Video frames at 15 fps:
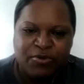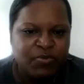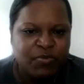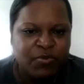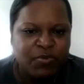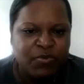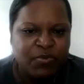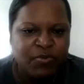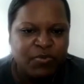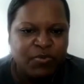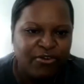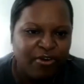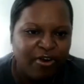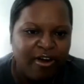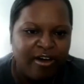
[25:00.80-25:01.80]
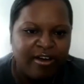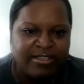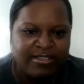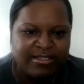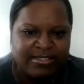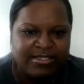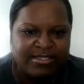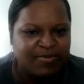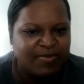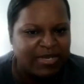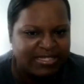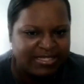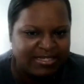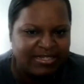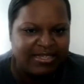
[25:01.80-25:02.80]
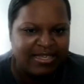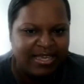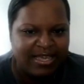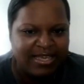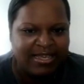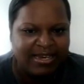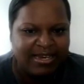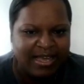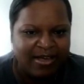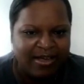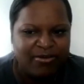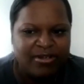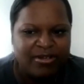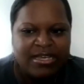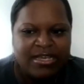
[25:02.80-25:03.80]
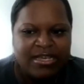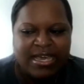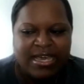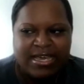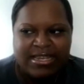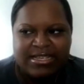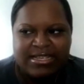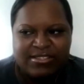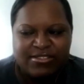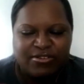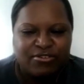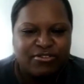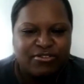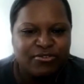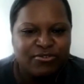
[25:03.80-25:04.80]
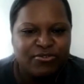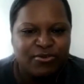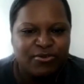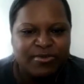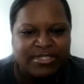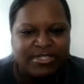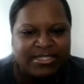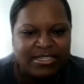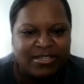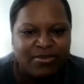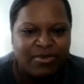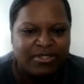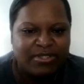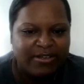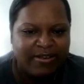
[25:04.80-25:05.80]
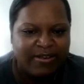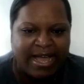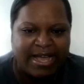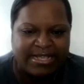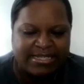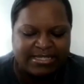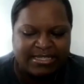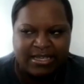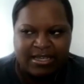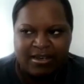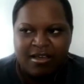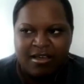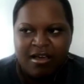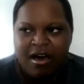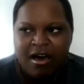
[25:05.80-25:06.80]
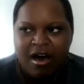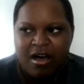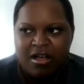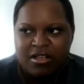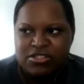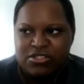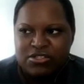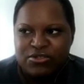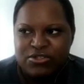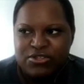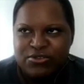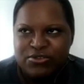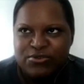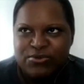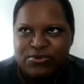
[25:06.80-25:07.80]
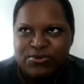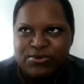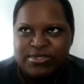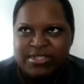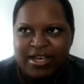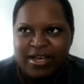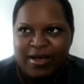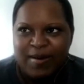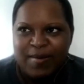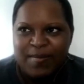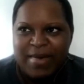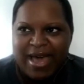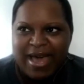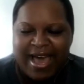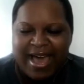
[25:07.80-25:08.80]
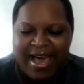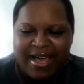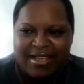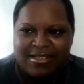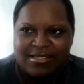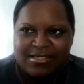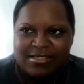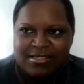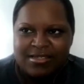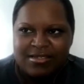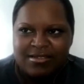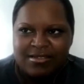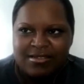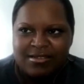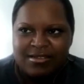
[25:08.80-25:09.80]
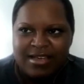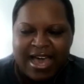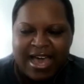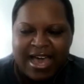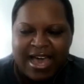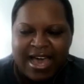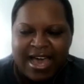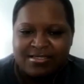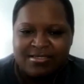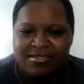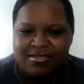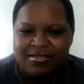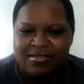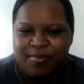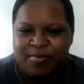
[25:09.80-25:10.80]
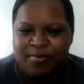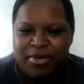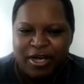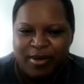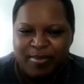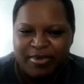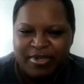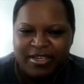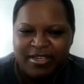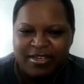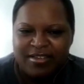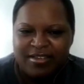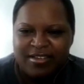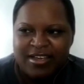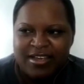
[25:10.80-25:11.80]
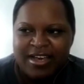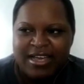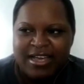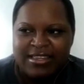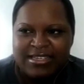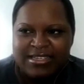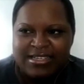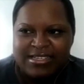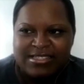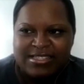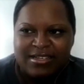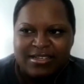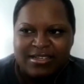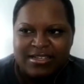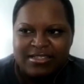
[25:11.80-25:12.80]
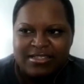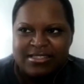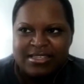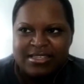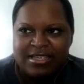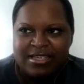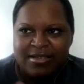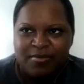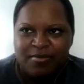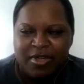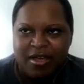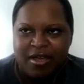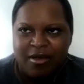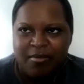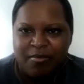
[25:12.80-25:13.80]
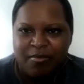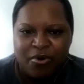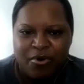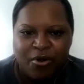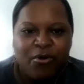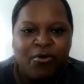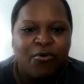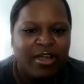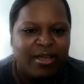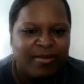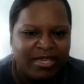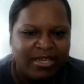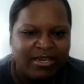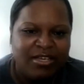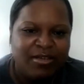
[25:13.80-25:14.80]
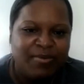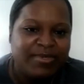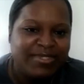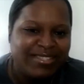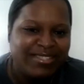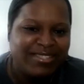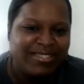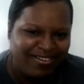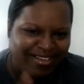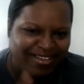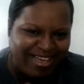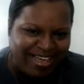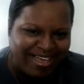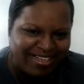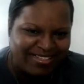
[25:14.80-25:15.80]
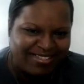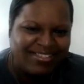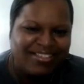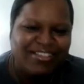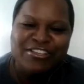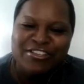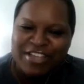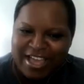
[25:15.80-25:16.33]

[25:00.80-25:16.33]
groups where your audience is basically hanging out, and then search the groups and see what they're asking. Also use Asks the Public. I think it's a program that Neil Patel has.